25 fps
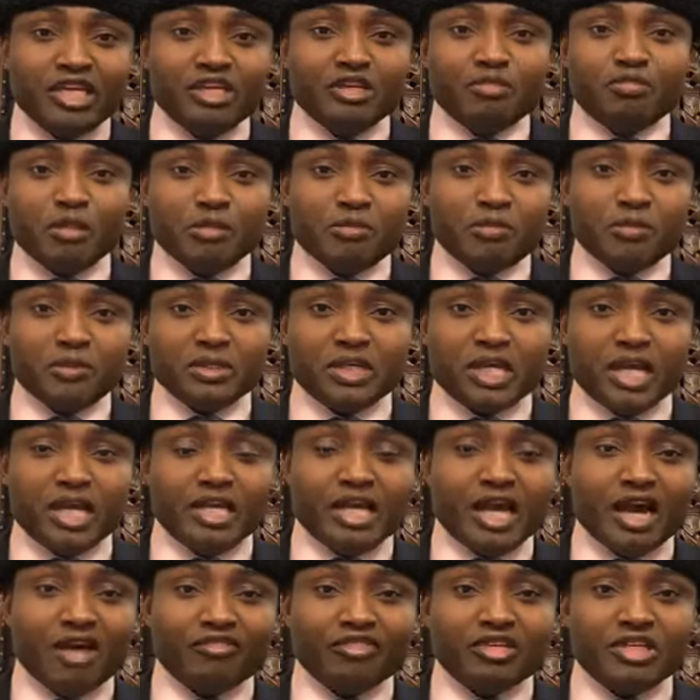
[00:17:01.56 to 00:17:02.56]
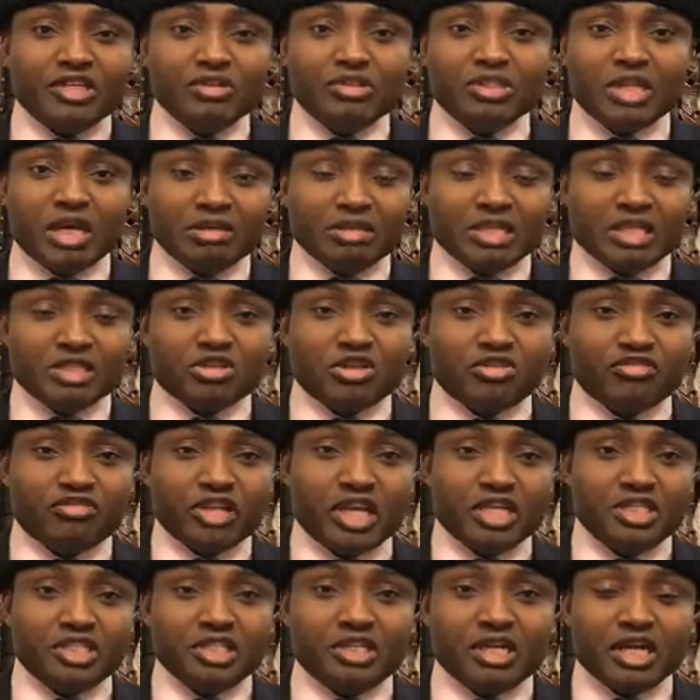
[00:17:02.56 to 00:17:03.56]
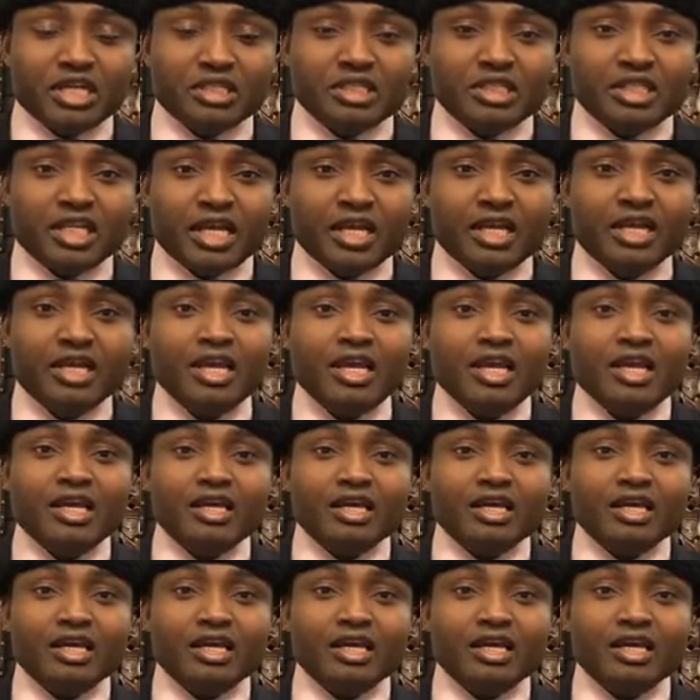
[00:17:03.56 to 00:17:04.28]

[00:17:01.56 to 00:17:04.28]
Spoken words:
killed people there. They have killed thousands of Nigerians there.